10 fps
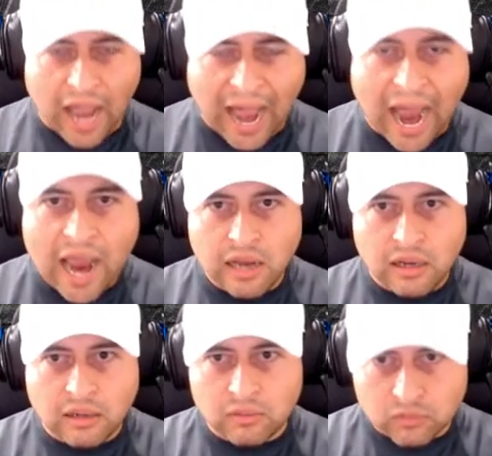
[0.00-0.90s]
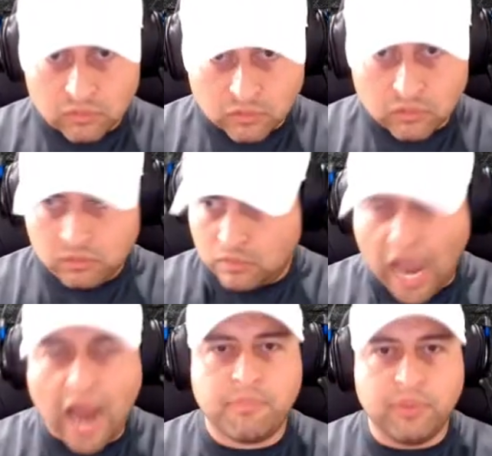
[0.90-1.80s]
I
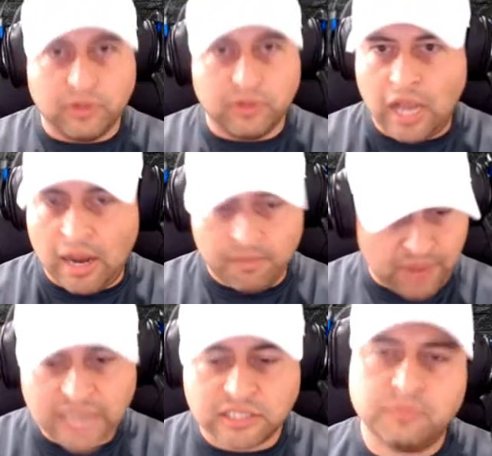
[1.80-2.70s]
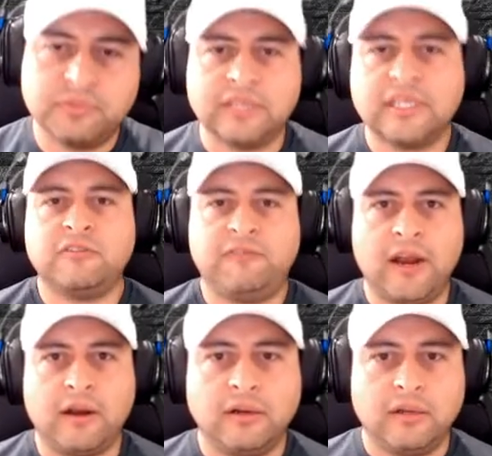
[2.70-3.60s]
actually think that's
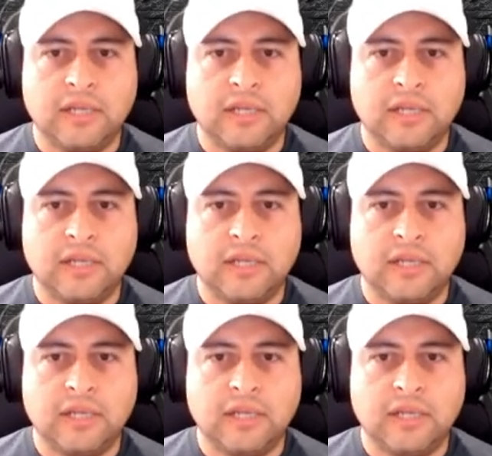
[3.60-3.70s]
fair.